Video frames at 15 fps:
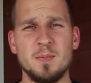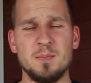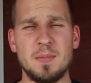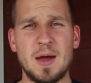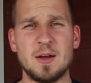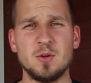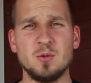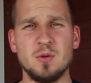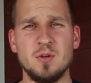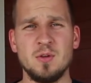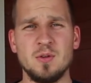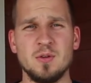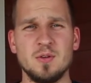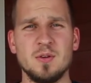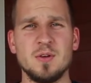manual
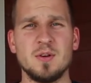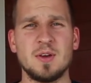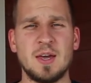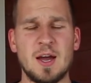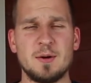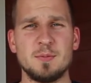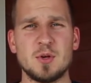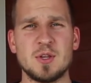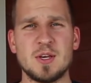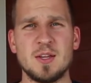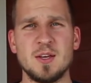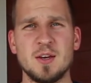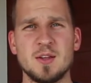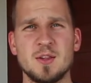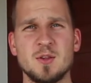camera
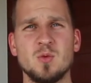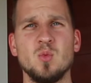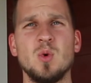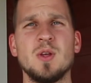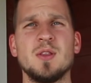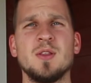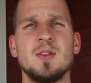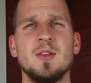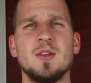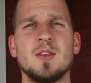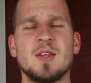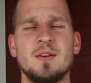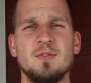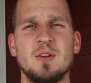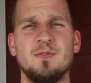settings with the
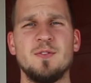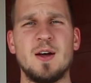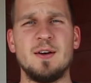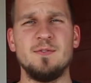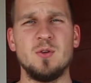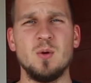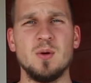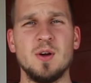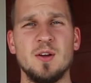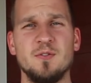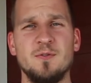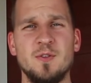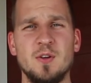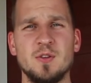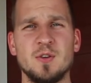75 low cut
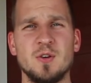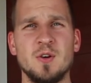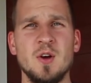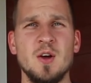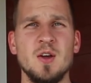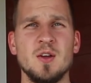filter,